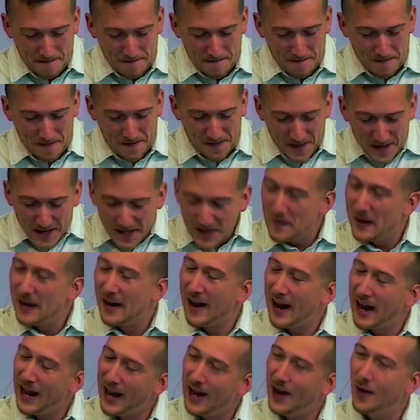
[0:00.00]
Think about
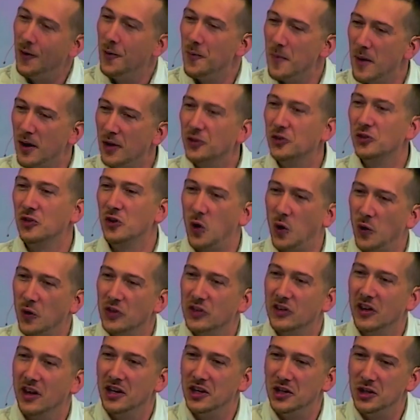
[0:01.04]
how much
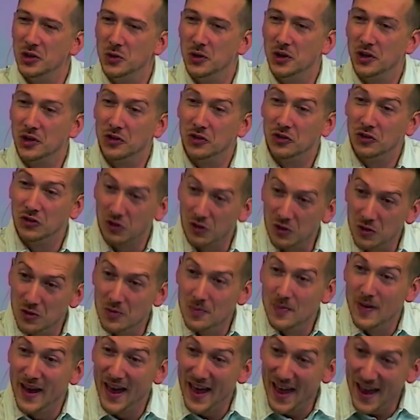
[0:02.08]
content you
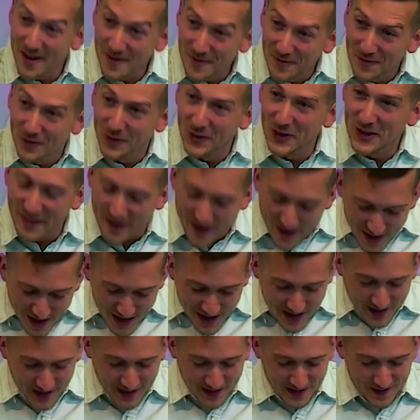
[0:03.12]
consume every
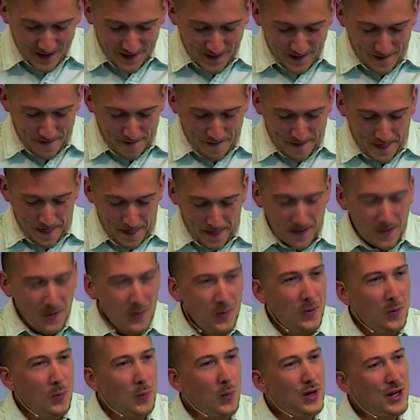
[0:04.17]
day we